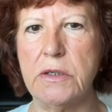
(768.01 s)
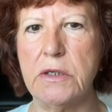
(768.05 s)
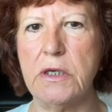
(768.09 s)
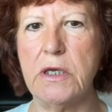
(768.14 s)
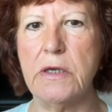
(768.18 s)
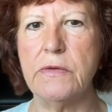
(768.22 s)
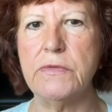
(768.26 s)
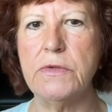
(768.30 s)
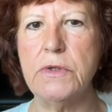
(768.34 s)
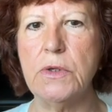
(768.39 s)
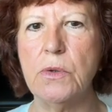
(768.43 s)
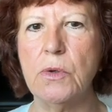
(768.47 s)

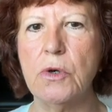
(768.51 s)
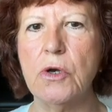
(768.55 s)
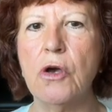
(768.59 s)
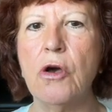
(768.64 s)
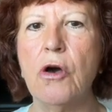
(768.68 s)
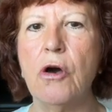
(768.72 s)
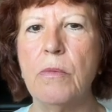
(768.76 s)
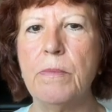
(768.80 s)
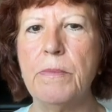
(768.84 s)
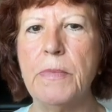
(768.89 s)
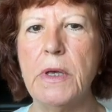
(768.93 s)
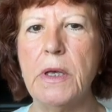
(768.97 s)
gives you a
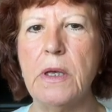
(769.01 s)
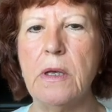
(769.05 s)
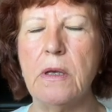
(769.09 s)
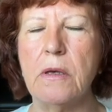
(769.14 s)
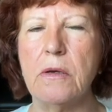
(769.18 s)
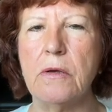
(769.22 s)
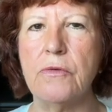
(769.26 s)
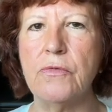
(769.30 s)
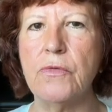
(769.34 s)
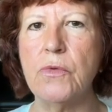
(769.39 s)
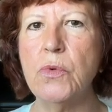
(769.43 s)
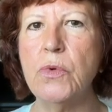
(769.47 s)
copy
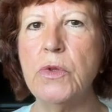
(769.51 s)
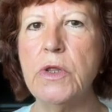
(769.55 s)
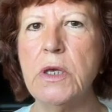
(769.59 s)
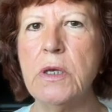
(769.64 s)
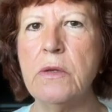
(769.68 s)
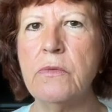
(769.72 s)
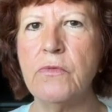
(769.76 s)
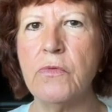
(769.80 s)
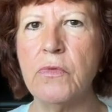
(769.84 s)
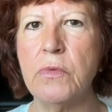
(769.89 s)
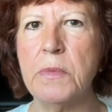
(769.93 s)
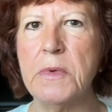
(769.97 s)
of all the
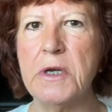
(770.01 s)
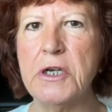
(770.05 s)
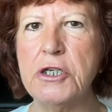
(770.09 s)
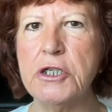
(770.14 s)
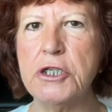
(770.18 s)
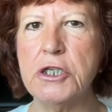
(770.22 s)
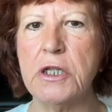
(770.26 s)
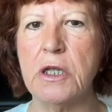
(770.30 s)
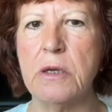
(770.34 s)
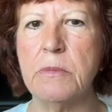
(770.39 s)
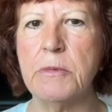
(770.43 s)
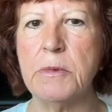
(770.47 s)

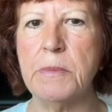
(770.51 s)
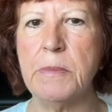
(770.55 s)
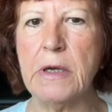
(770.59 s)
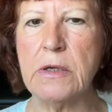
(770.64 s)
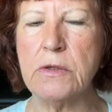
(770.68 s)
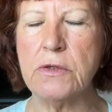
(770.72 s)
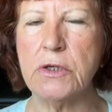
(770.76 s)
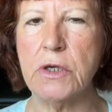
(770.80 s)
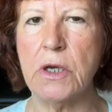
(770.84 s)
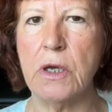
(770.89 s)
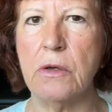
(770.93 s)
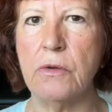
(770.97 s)
information I'm
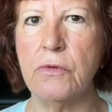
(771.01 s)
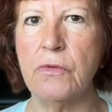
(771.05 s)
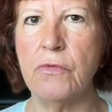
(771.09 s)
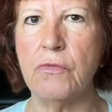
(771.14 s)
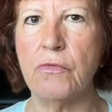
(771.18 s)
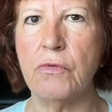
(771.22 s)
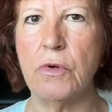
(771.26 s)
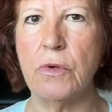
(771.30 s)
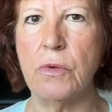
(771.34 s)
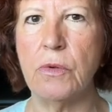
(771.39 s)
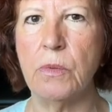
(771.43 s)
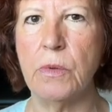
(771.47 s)
about to go
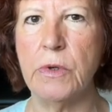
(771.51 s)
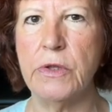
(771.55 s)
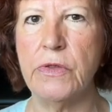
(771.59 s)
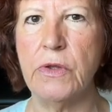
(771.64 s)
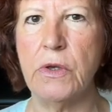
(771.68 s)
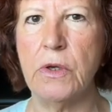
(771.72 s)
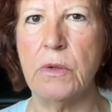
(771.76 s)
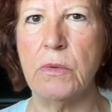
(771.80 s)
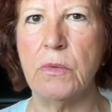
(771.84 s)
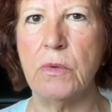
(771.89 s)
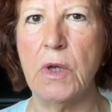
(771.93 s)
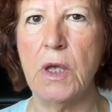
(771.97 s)
through with
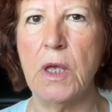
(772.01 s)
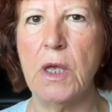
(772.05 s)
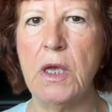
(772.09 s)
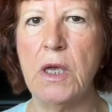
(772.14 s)
you,